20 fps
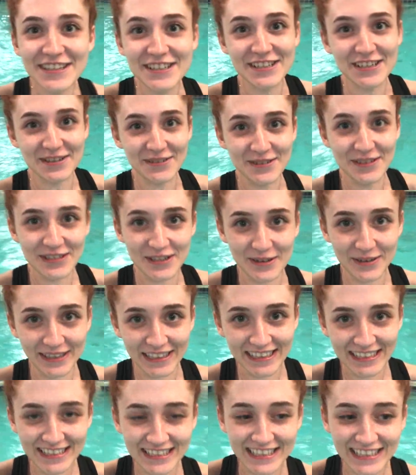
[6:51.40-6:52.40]
Don't do
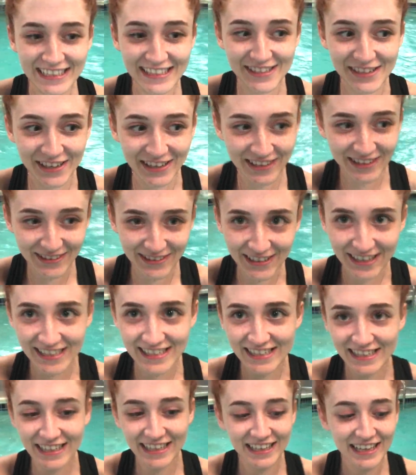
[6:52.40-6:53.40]
it, it's not a good
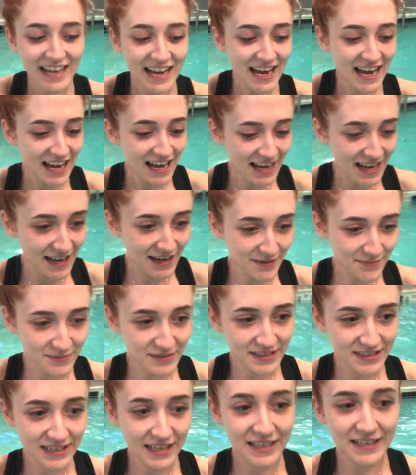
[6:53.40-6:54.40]
idea.
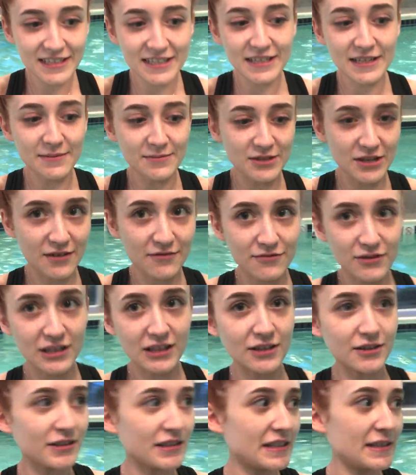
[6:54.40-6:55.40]
Decided to come down for a
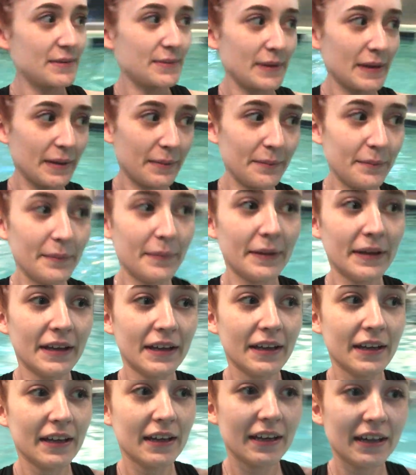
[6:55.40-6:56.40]
little swim,
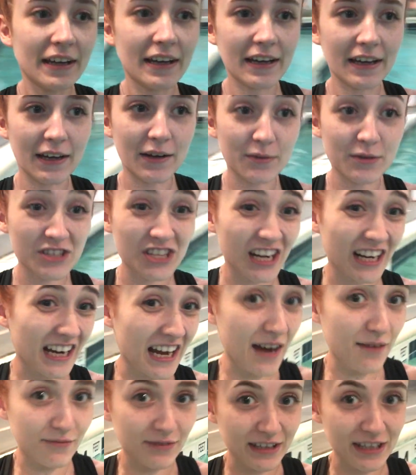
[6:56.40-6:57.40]
which I
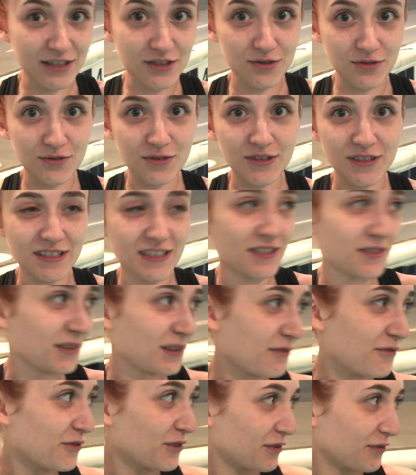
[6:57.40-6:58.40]
can't really do because it's
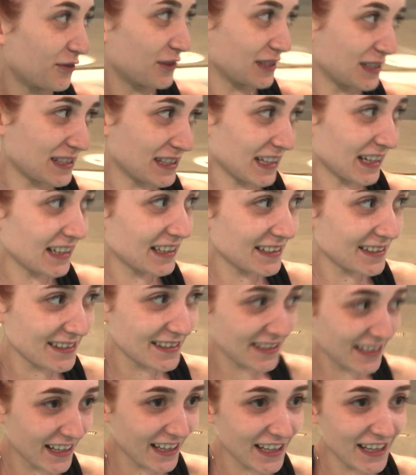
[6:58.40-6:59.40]
only 4'6",
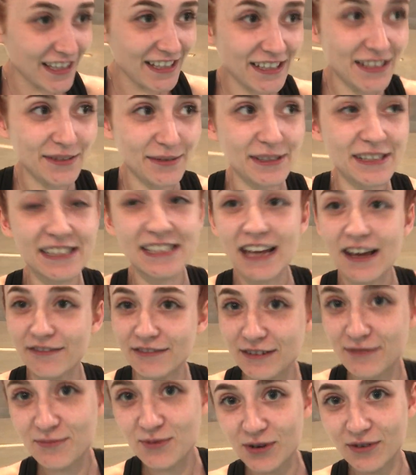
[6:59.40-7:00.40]
so it's
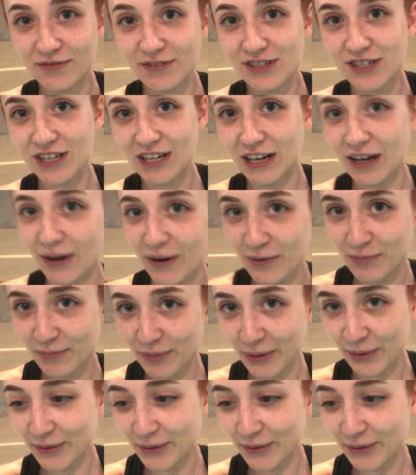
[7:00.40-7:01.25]
definitely more of a chill out